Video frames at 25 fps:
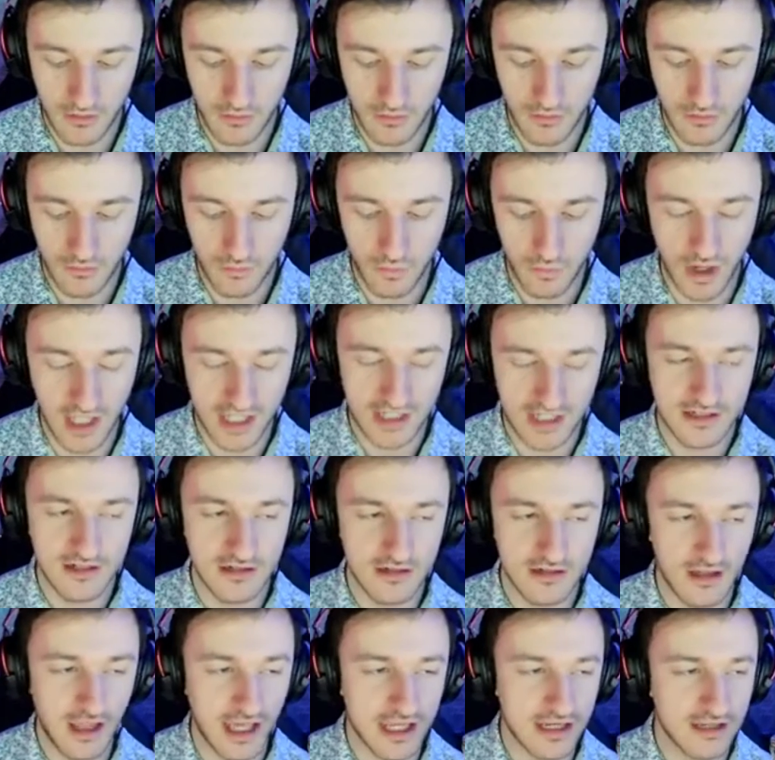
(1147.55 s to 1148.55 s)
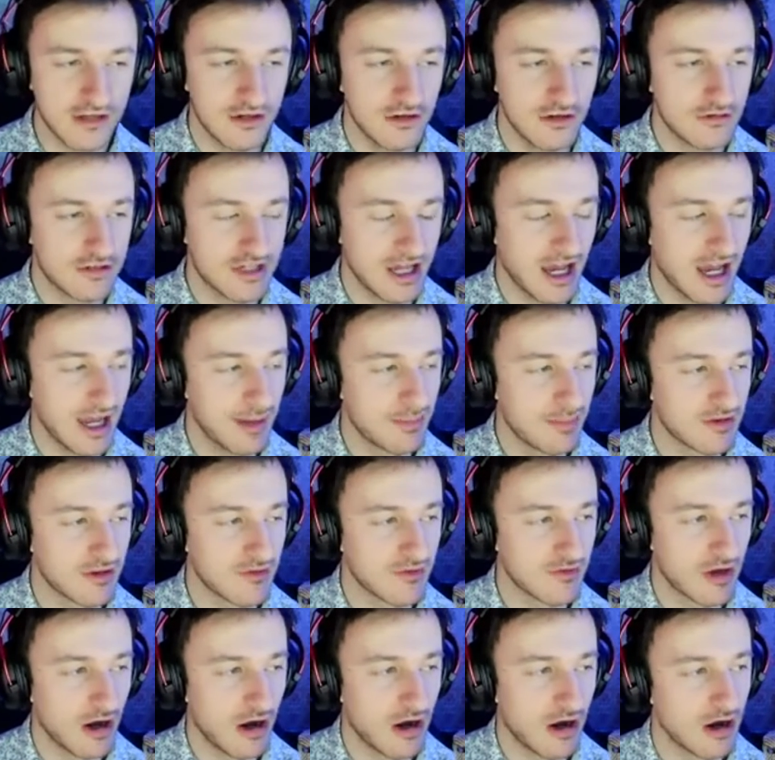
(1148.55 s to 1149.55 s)
What like new types of
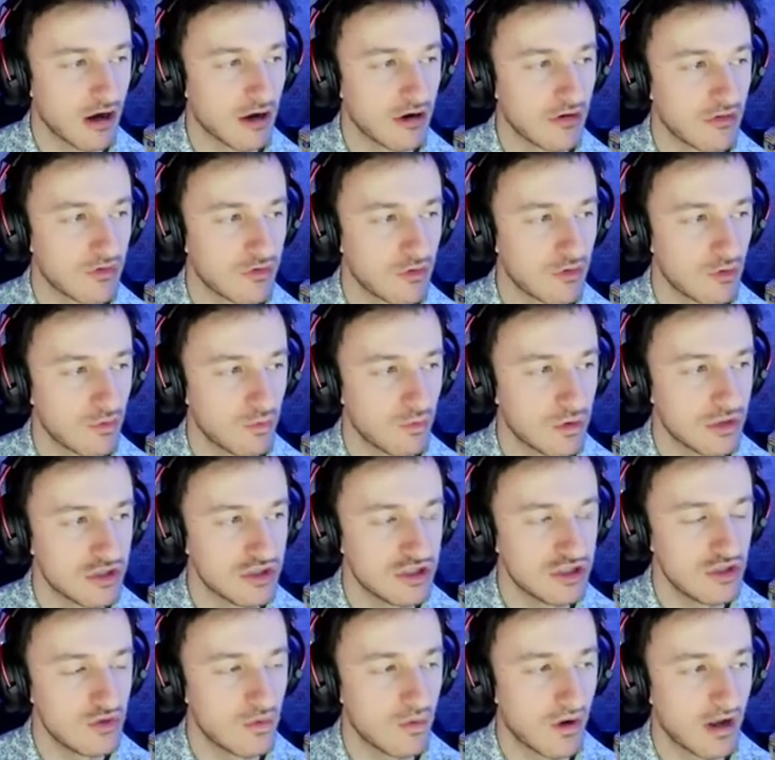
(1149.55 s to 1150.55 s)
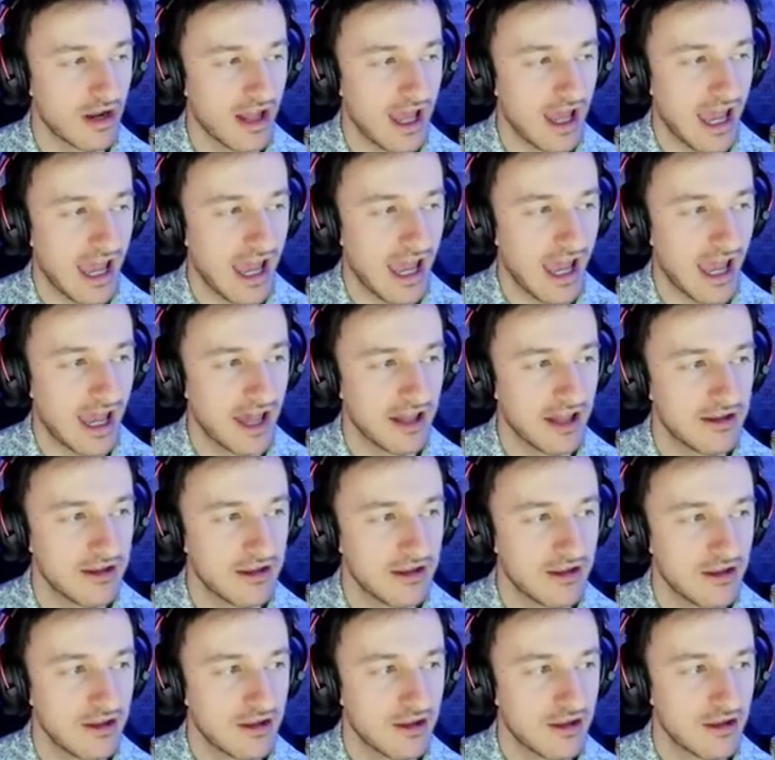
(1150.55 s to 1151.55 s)
cars would you want to add
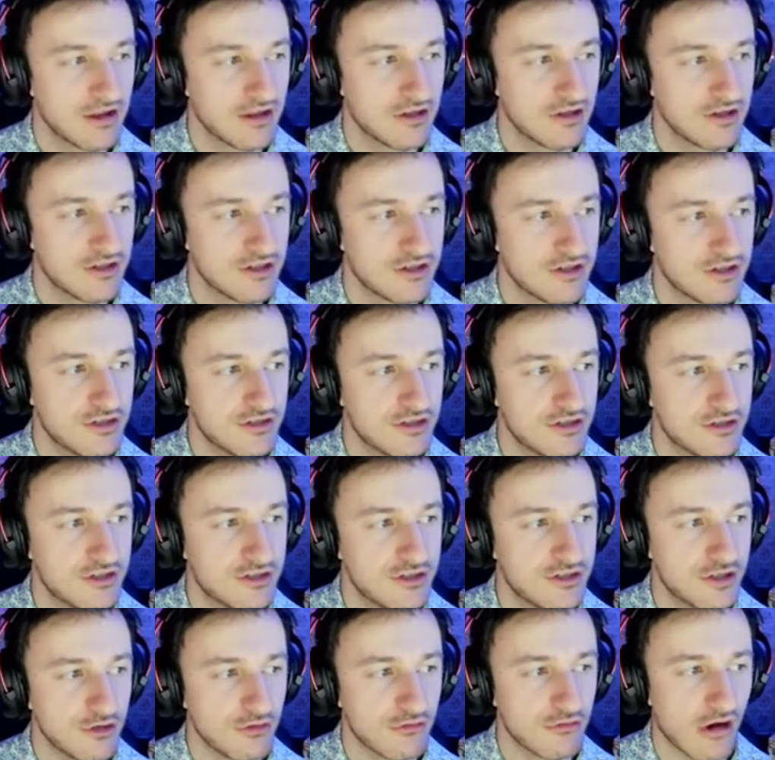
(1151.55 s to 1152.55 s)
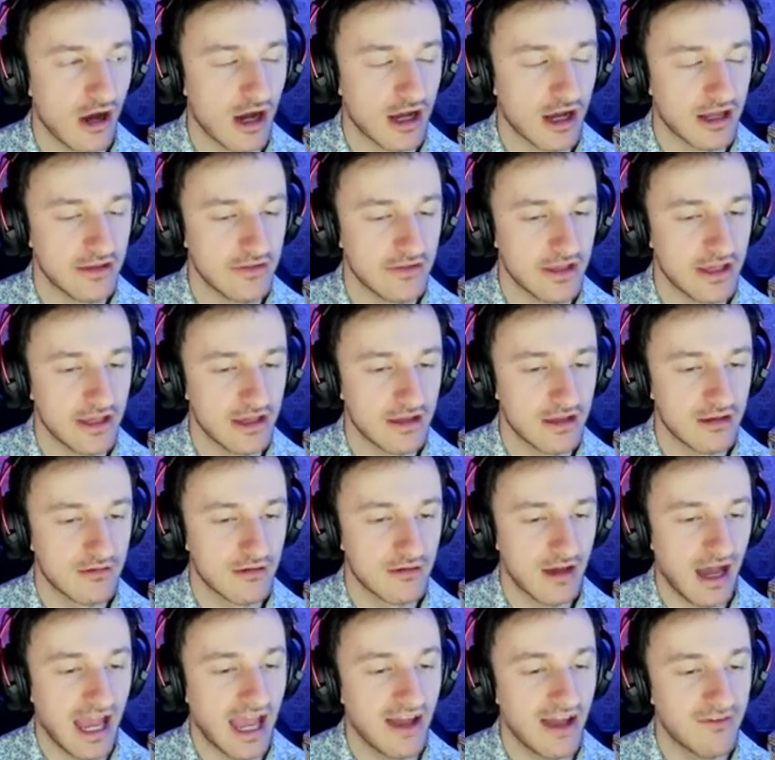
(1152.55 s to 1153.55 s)
to Rocket League?
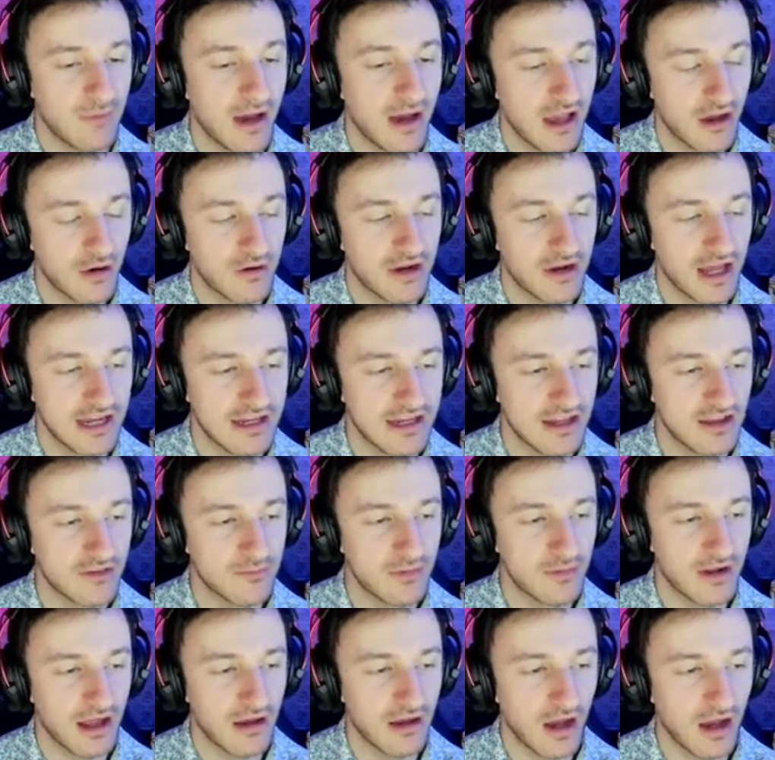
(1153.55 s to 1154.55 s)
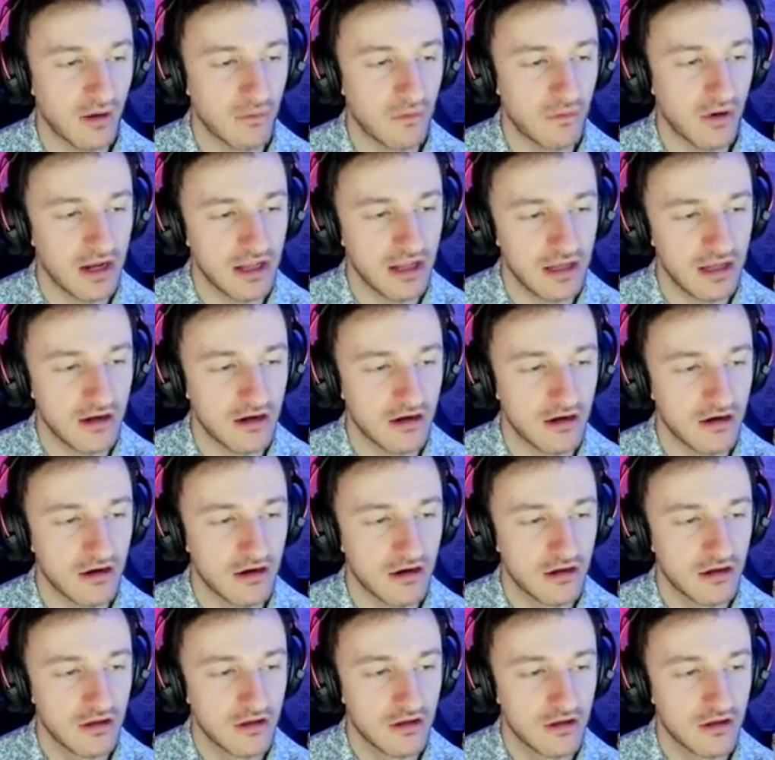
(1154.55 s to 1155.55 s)
I have my own ideas, but I want to hear
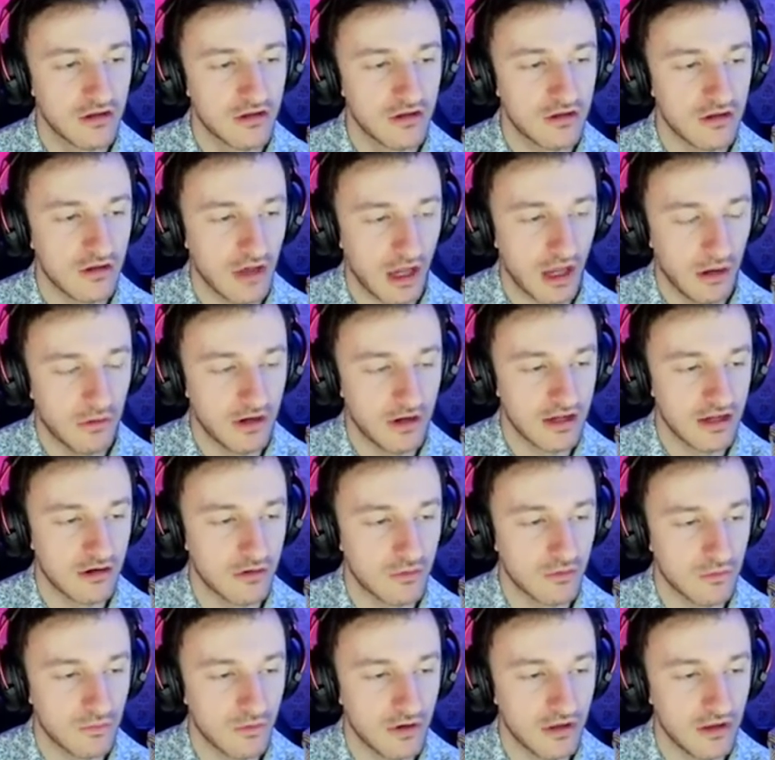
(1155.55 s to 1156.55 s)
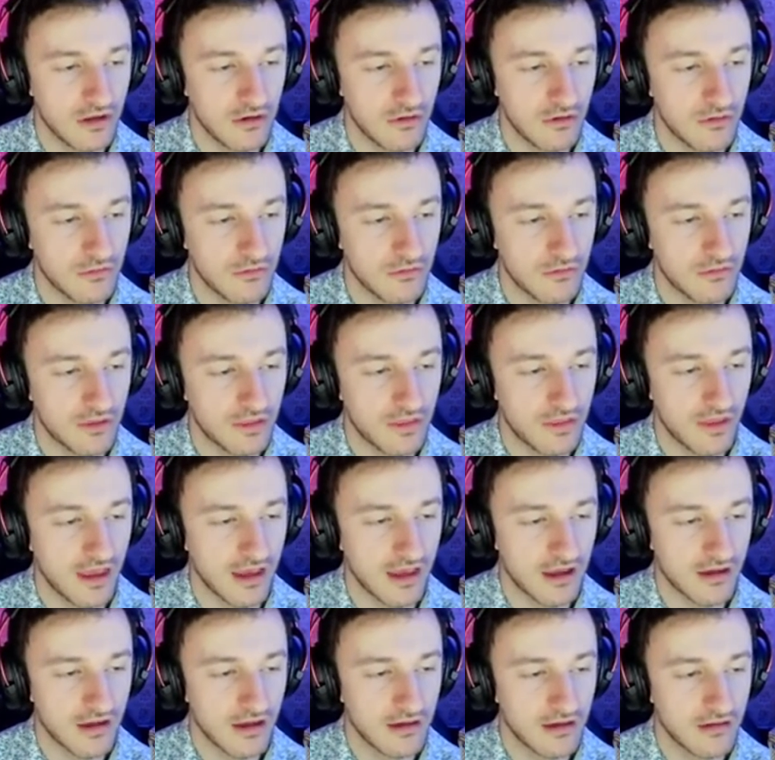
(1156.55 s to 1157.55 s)
what you
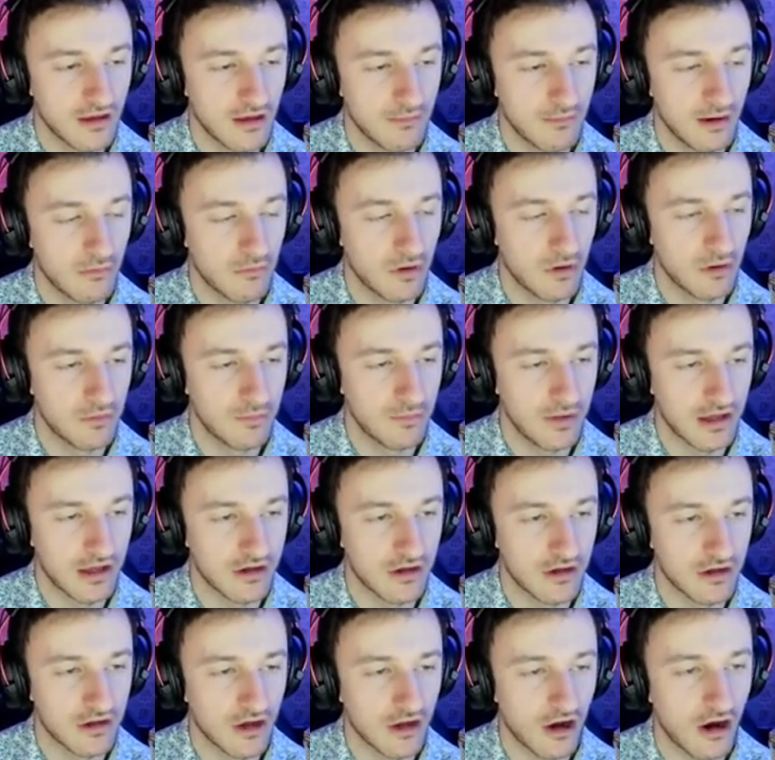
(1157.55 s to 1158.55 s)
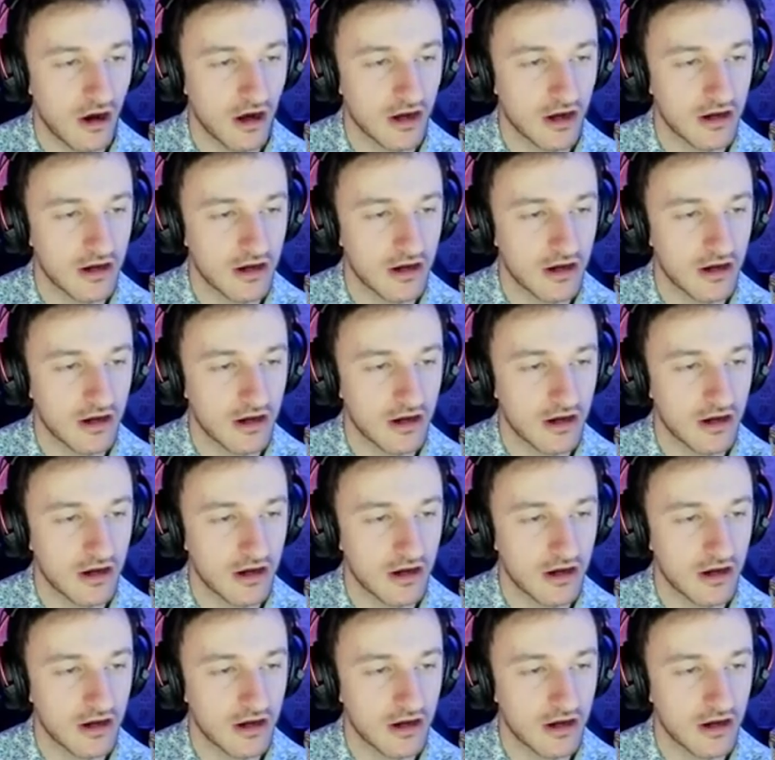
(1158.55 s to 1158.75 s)
think about what would be a good car.